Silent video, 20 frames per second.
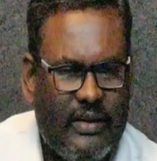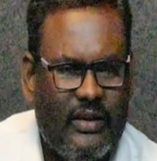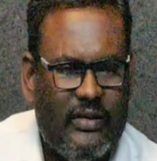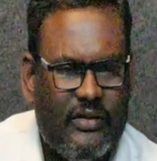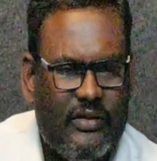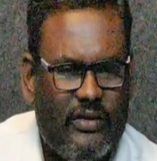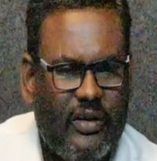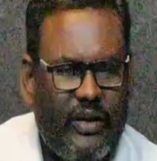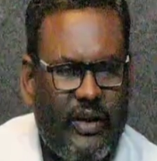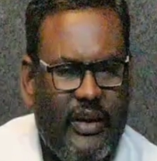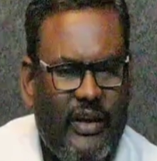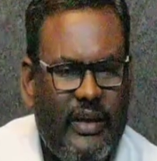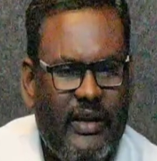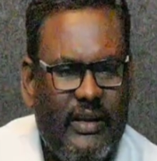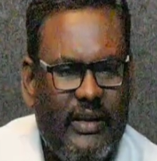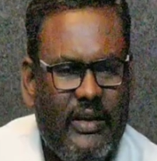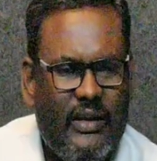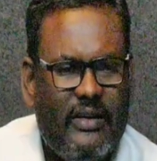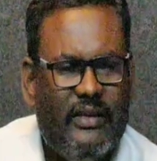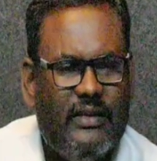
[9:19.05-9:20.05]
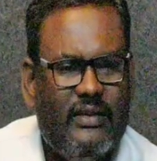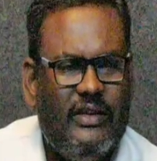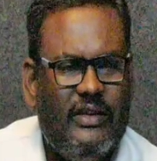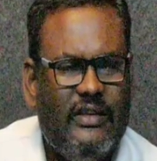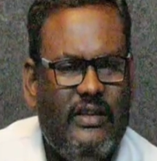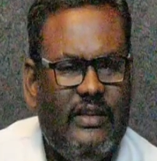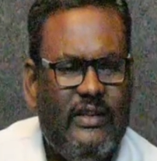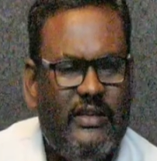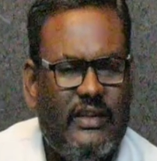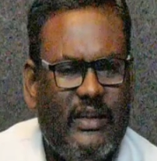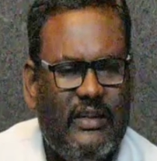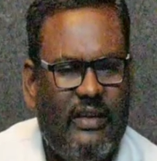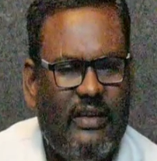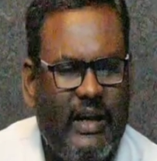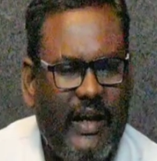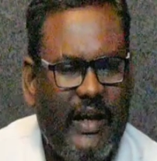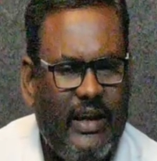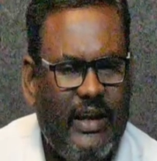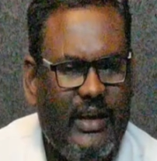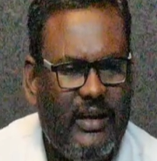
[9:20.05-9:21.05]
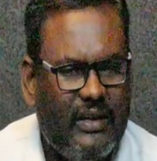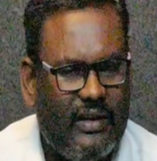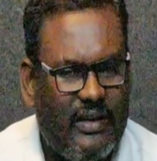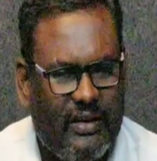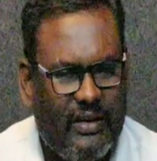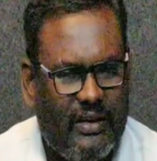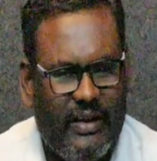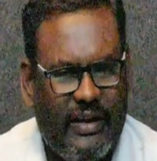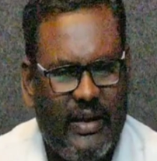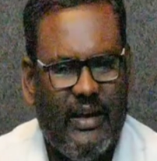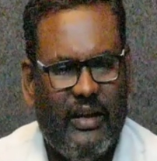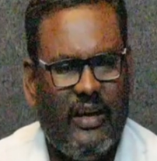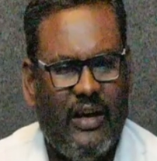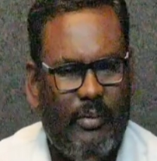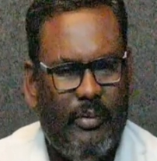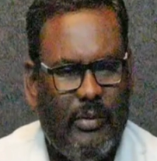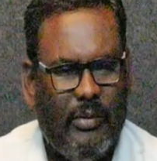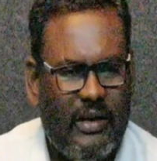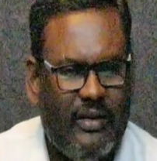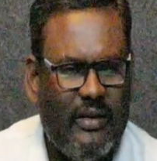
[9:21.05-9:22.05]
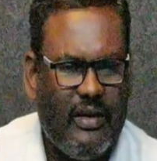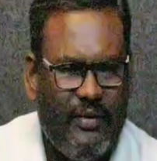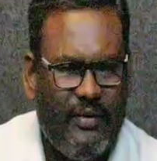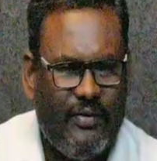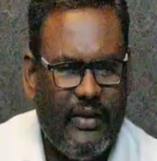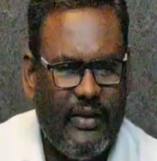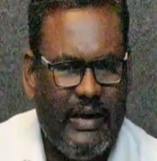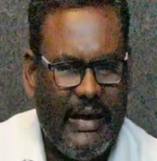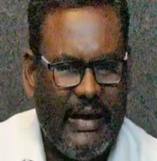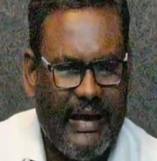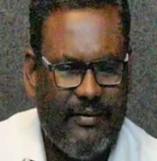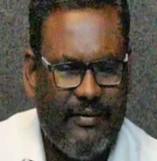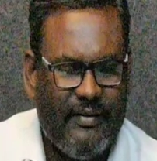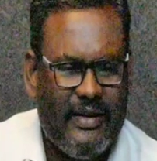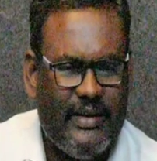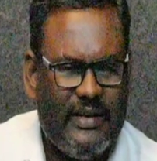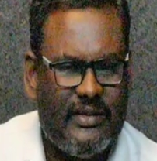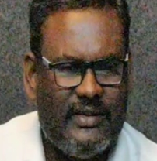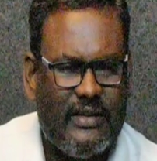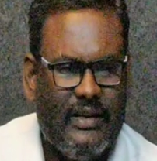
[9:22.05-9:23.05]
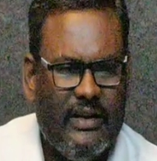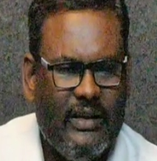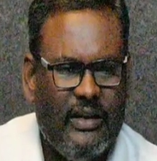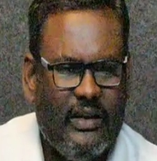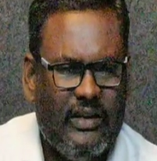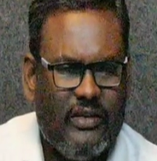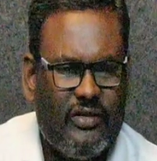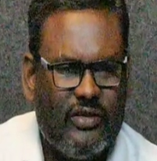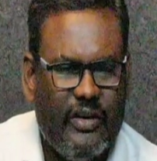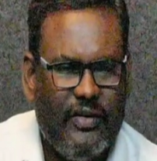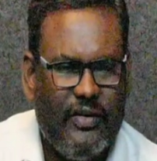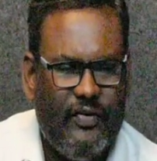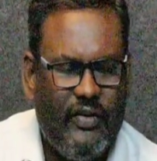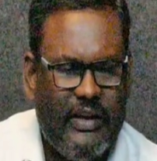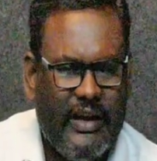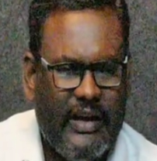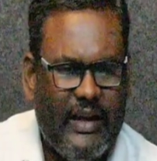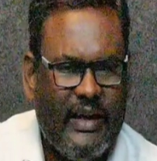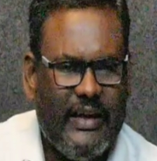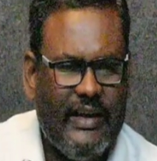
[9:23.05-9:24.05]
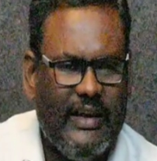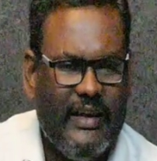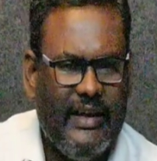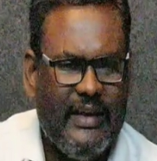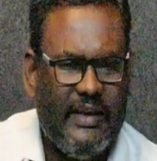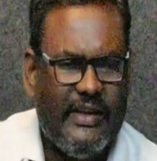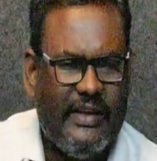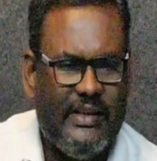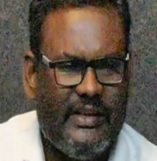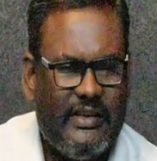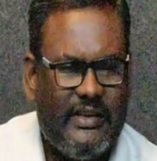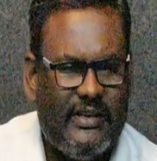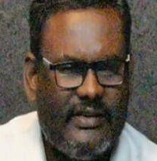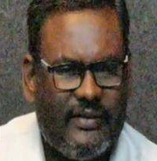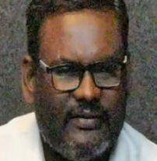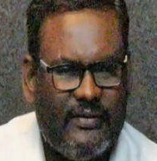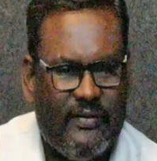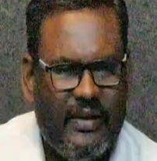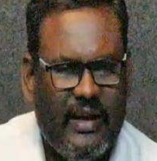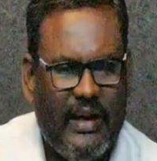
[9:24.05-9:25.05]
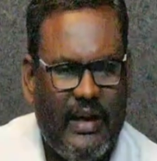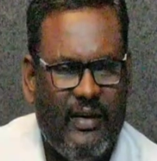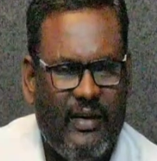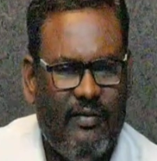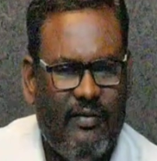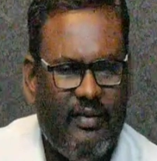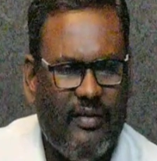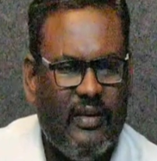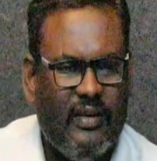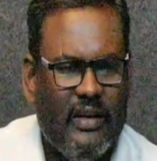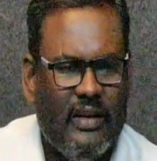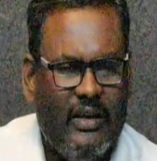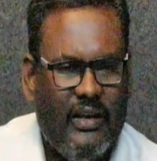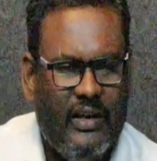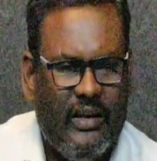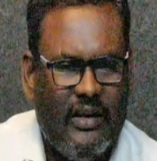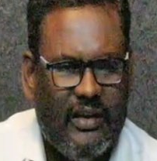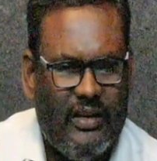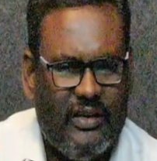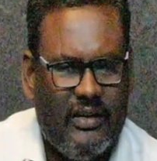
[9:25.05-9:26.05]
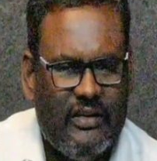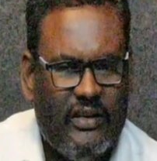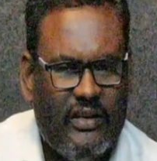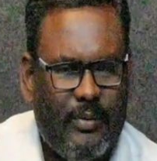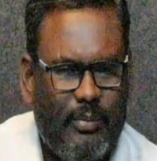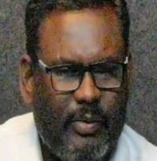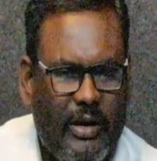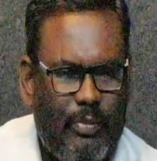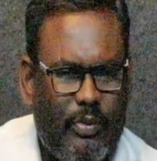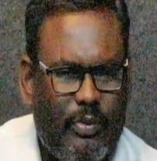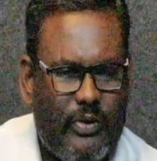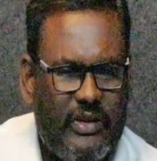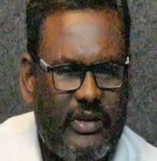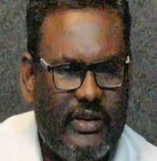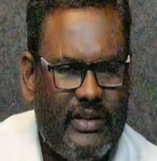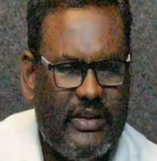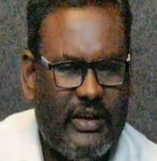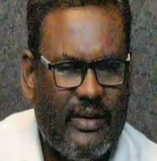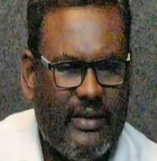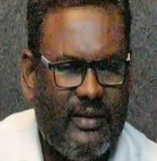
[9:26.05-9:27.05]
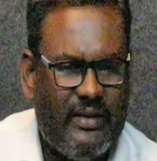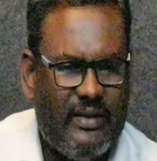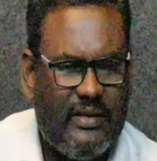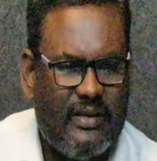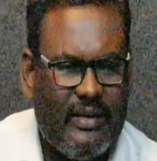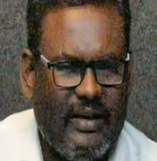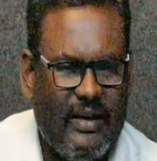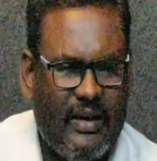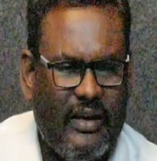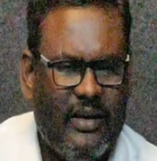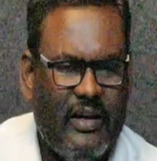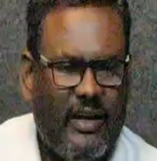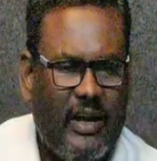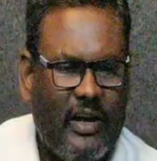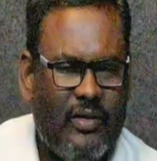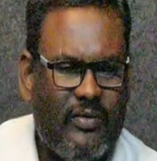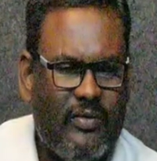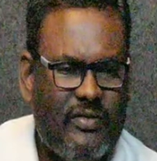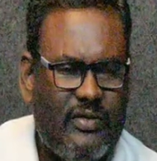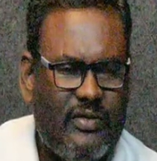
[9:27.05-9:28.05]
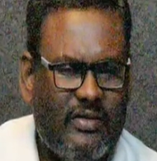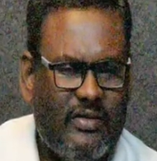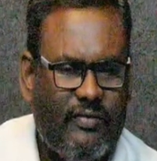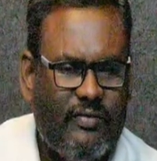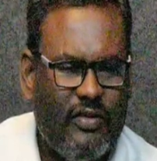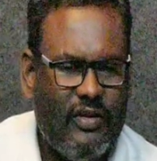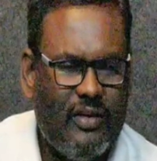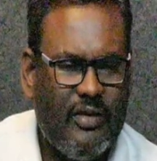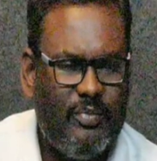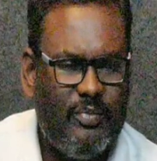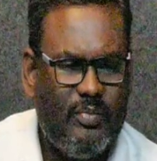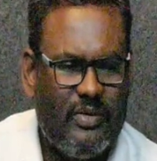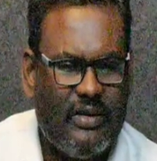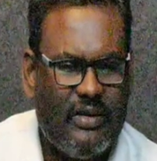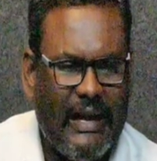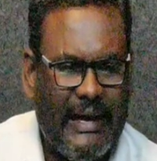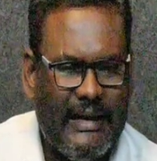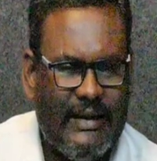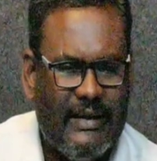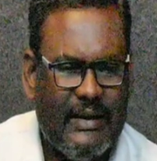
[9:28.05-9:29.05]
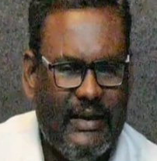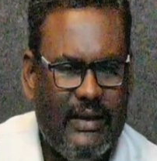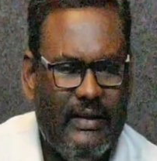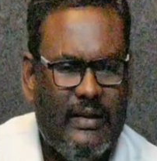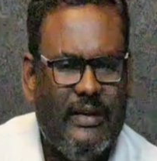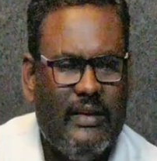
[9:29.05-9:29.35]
So here this is just like a grammar of a language. So if you take any English, we have the prepositions and nouns, verbs, like that.